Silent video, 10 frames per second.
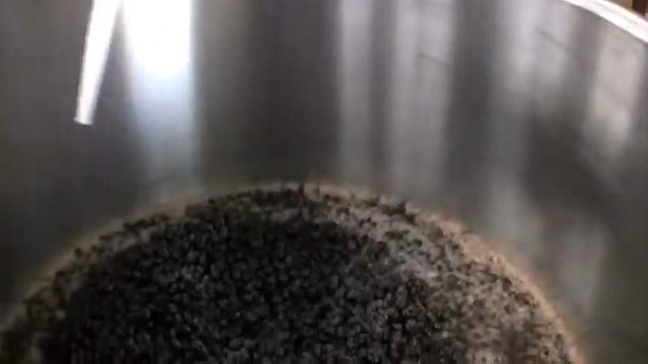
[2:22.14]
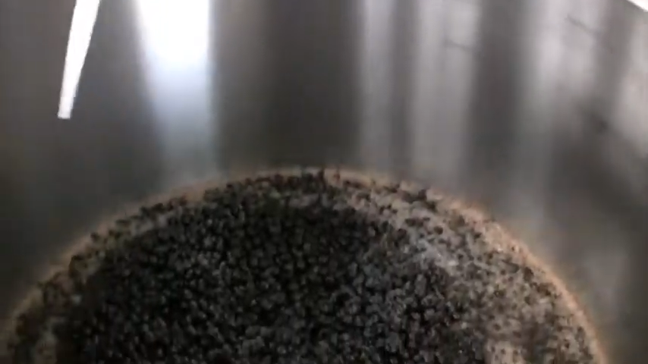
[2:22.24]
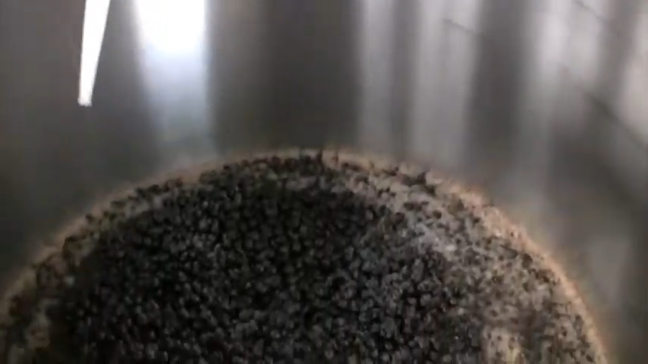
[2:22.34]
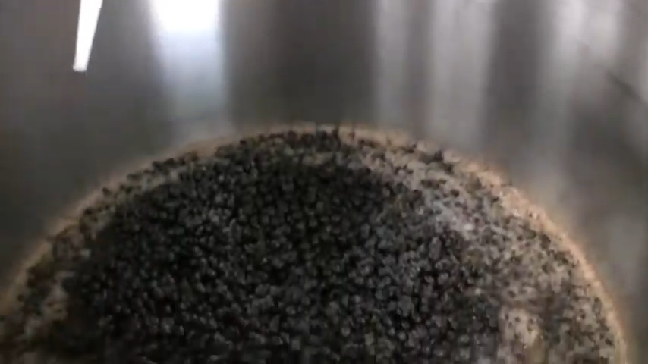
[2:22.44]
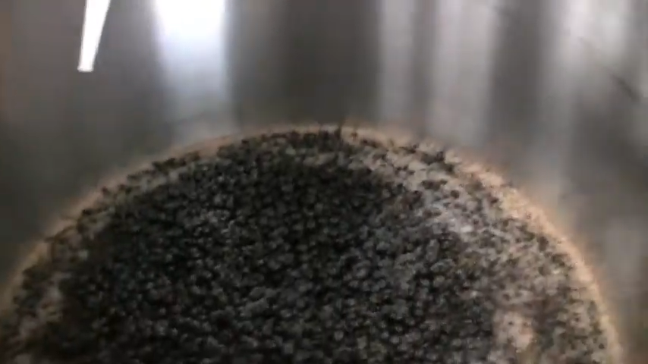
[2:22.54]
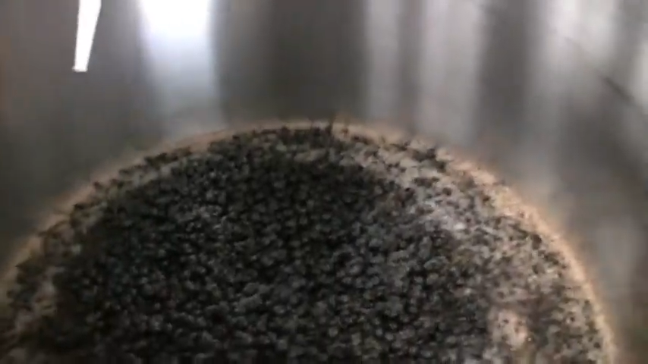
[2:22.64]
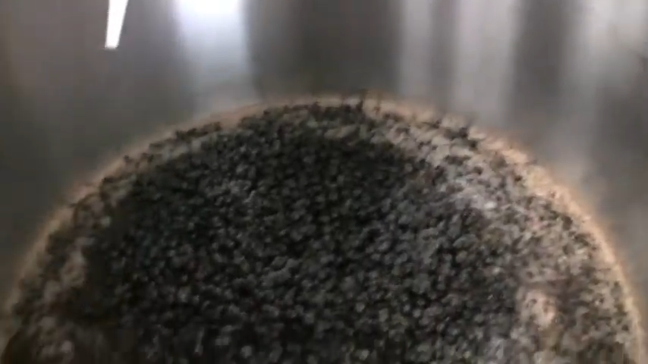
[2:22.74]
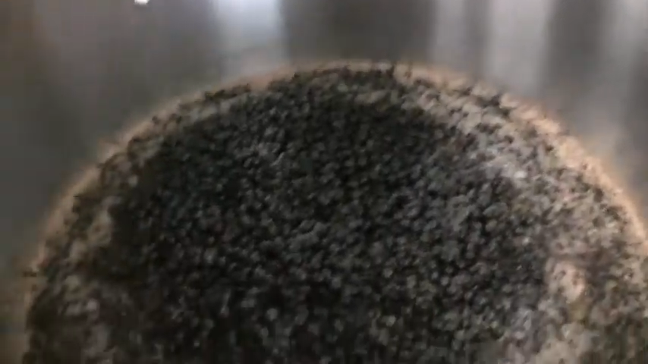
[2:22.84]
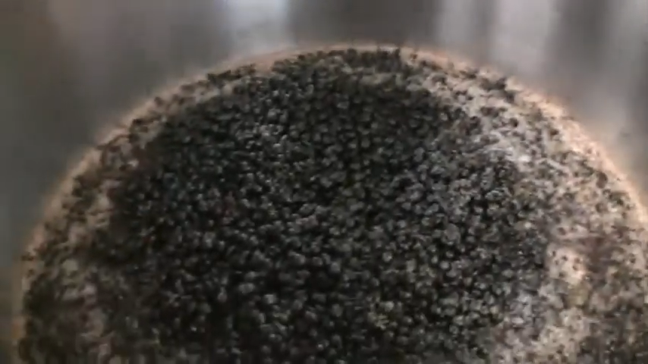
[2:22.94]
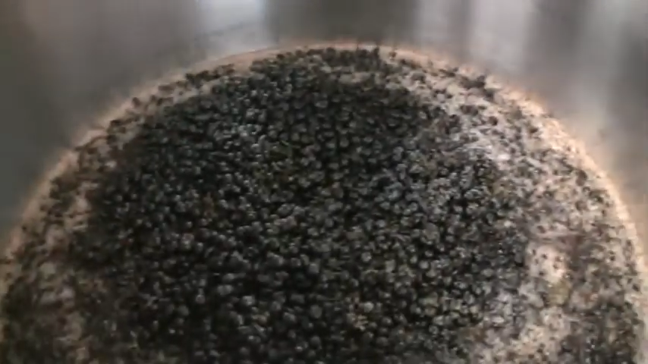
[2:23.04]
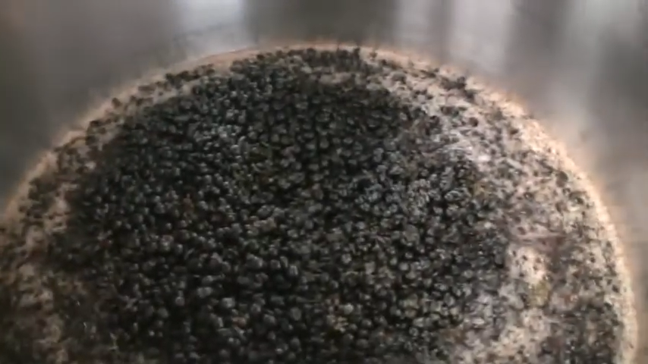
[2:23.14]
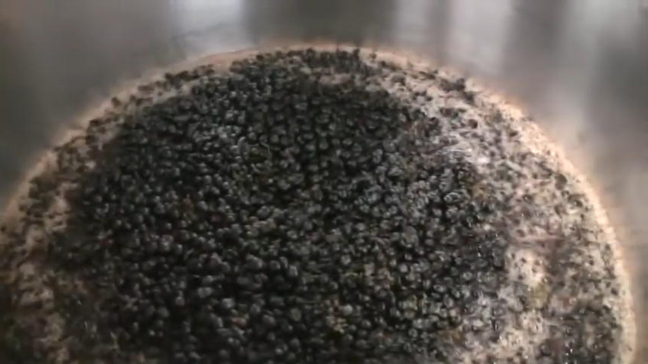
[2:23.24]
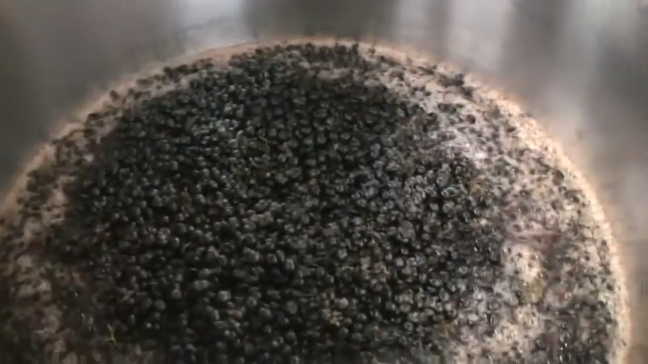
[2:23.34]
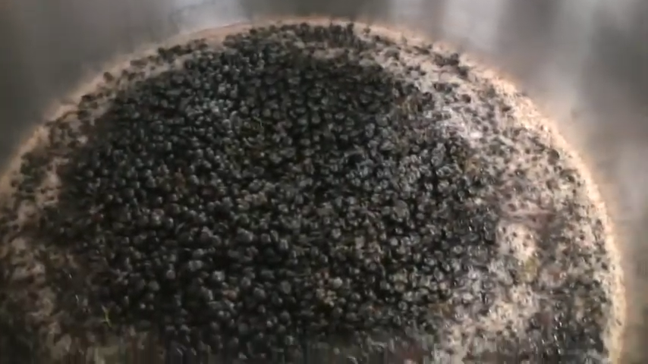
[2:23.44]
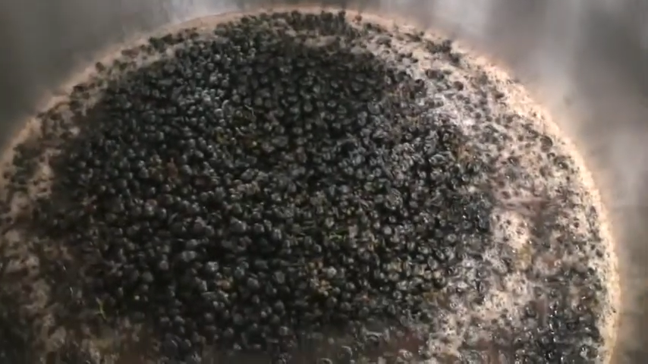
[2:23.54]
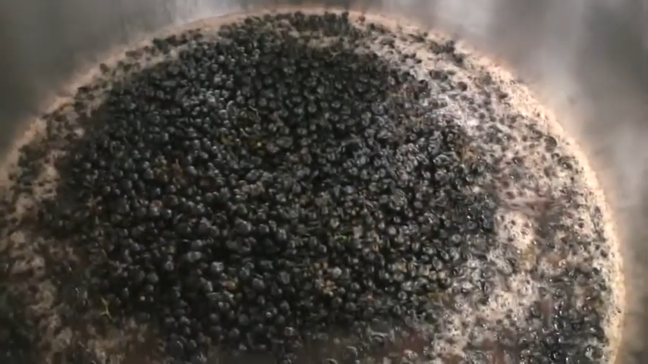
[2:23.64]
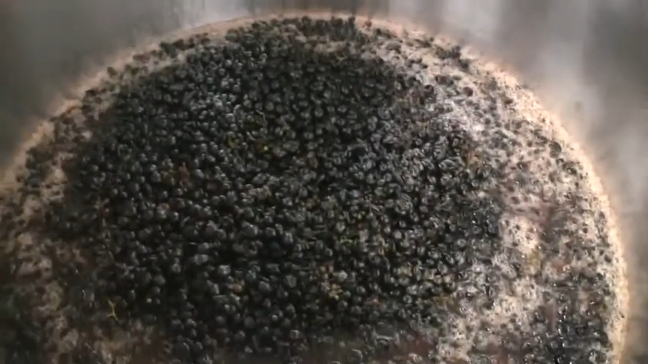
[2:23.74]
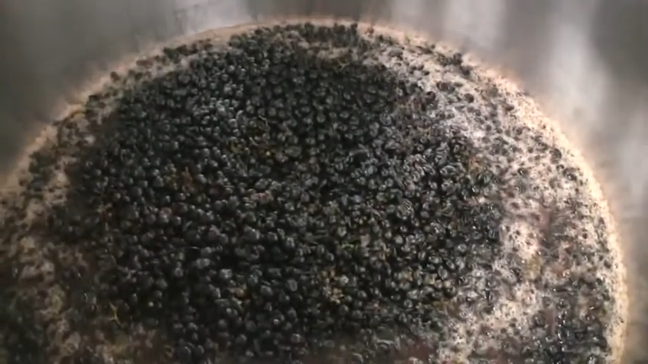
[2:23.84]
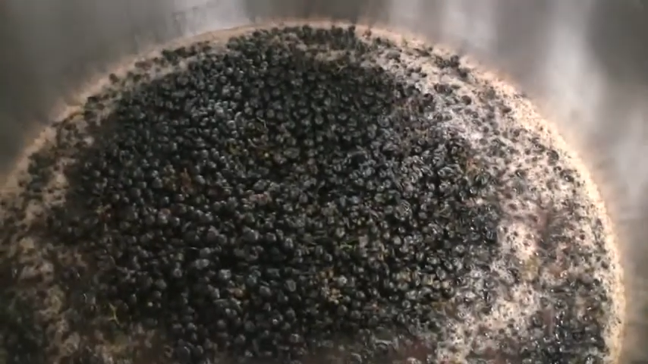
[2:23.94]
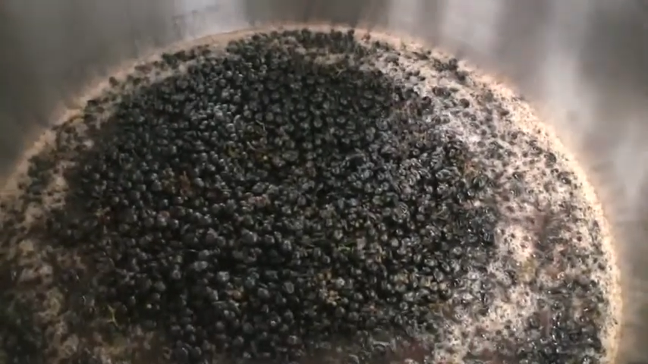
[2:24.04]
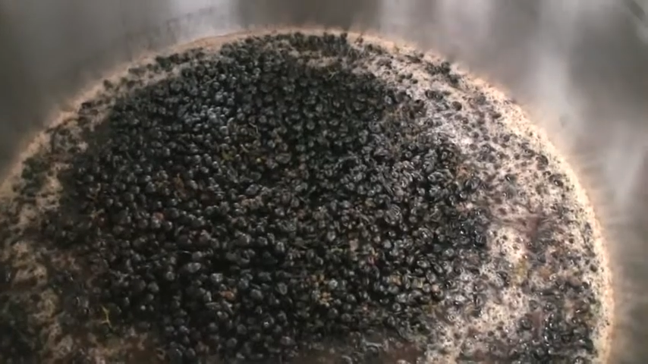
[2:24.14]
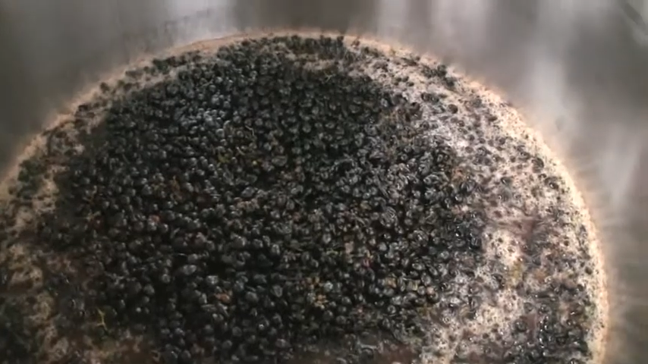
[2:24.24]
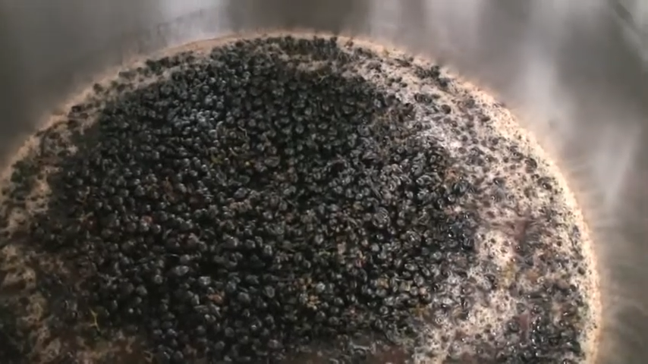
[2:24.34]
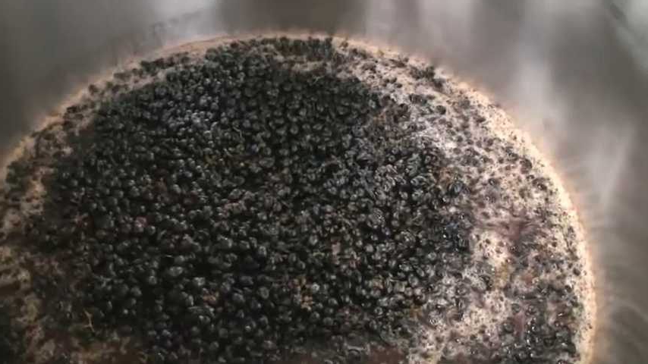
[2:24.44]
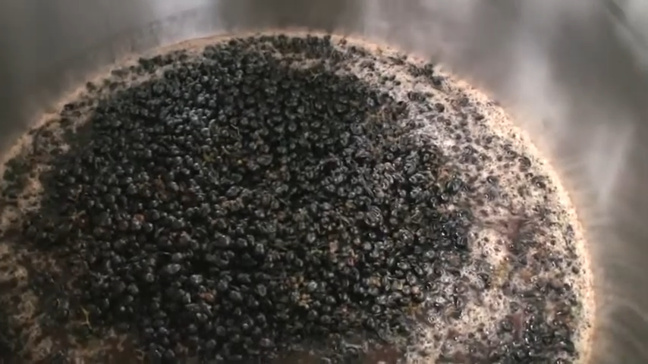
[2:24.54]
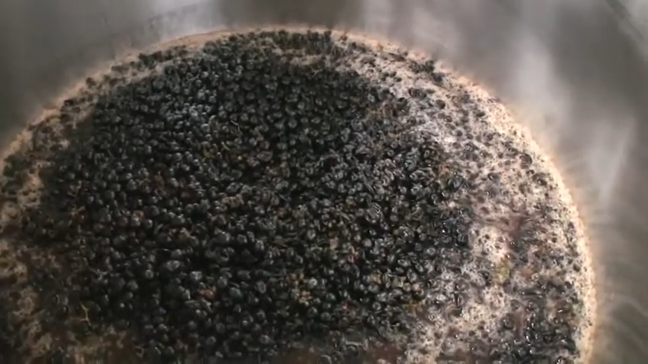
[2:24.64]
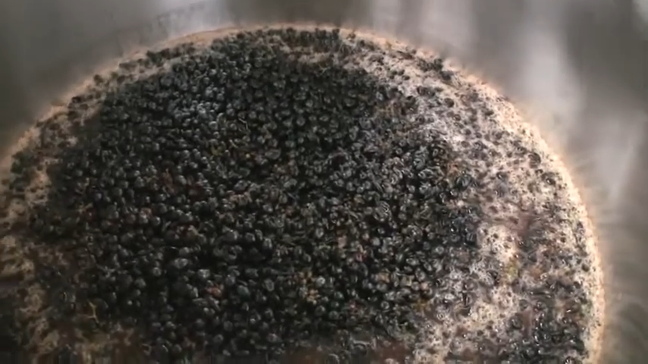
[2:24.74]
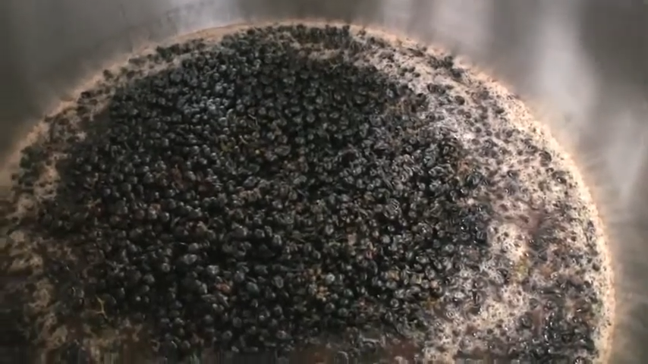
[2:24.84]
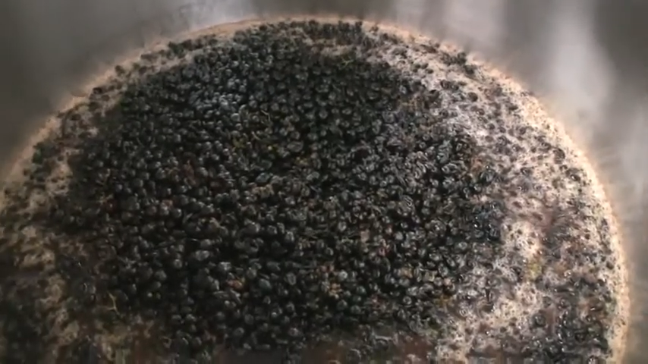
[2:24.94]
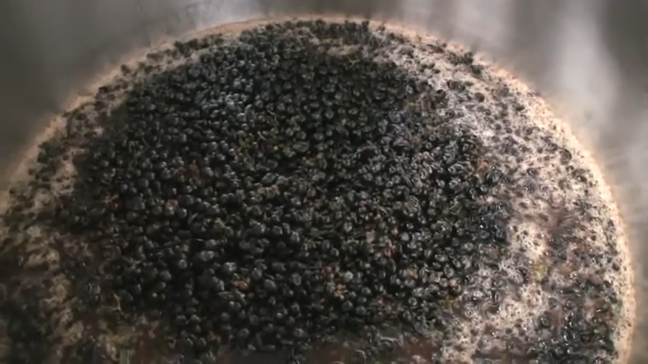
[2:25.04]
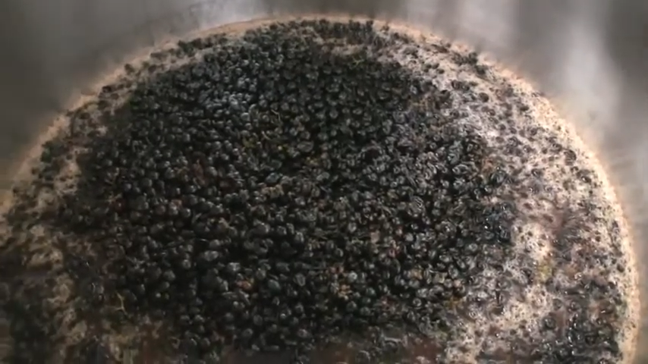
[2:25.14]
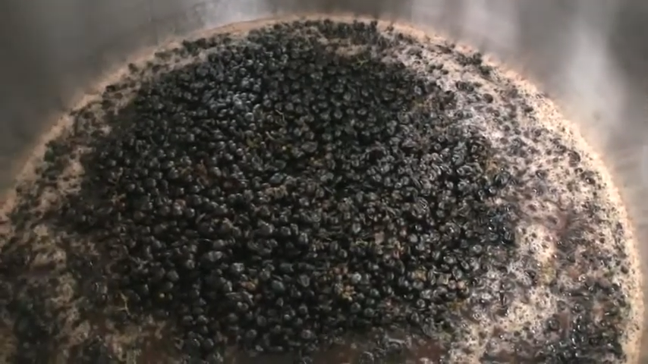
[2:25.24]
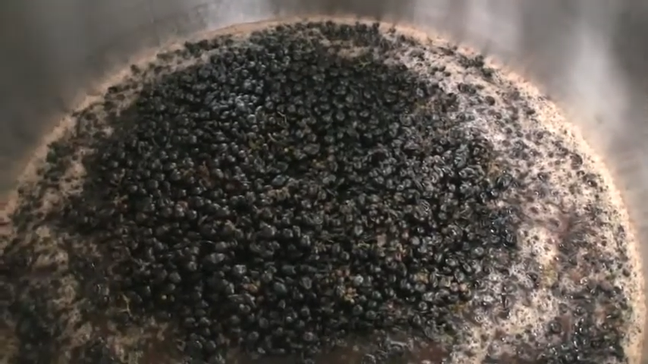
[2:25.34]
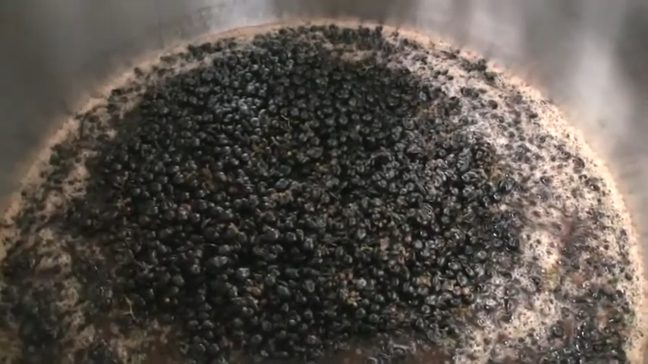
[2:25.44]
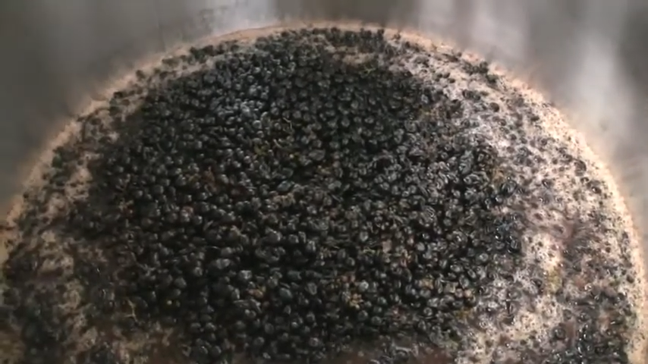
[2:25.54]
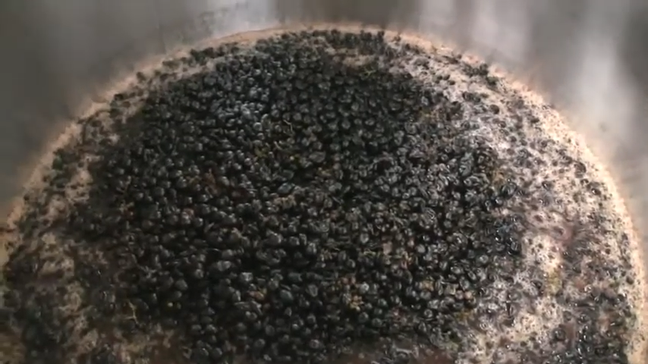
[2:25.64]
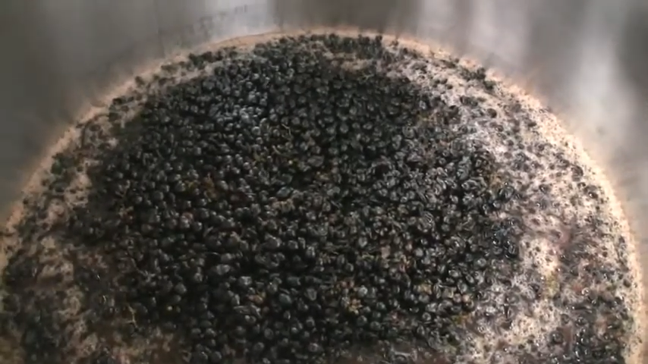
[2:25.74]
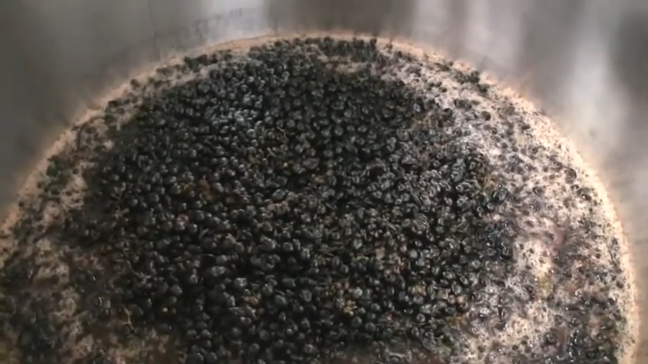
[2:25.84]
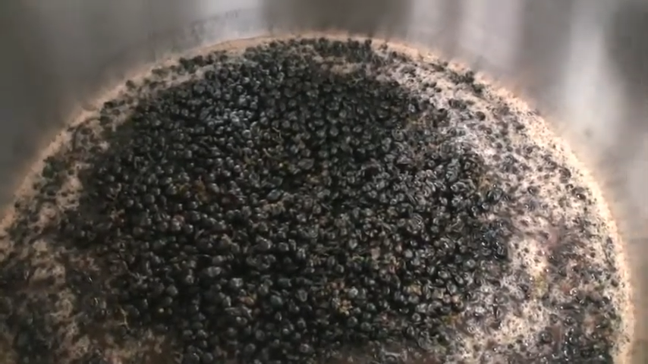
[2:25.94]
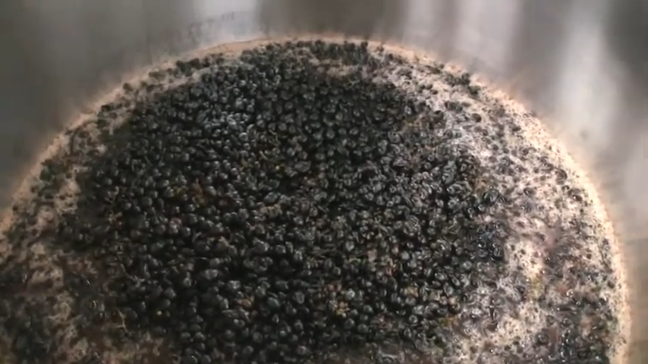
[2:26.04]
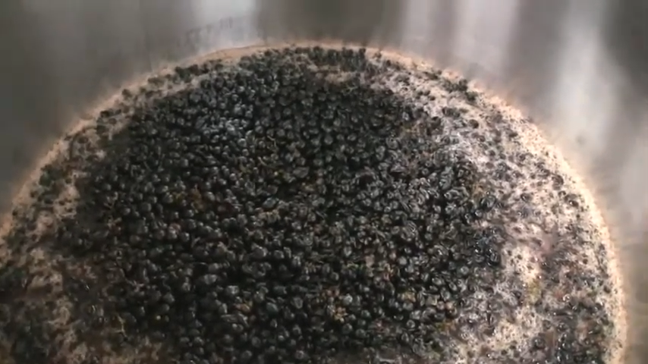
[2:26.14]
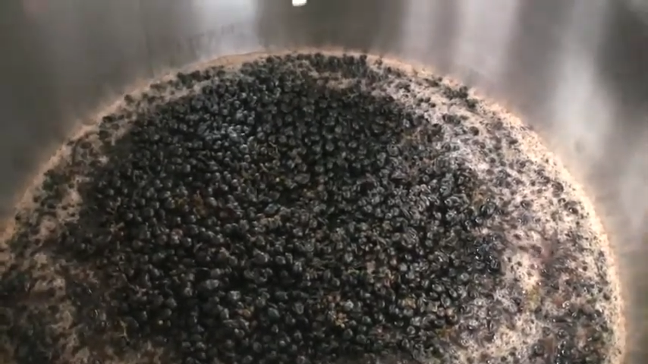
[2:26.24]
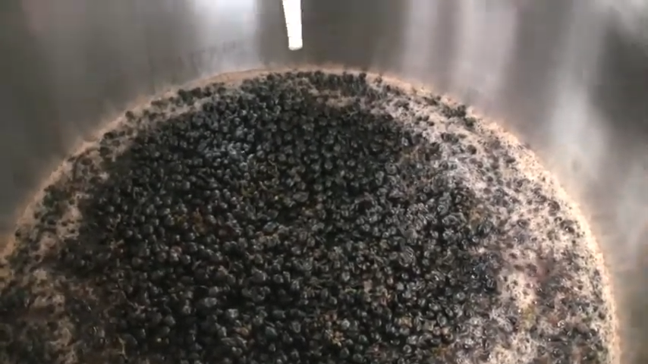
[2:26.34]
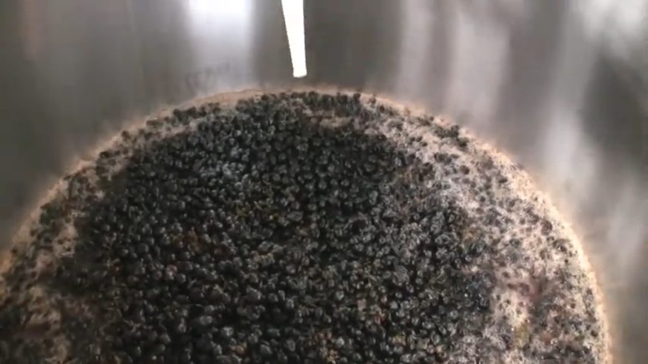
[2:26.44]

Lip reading: Nobody's mouth can be seen.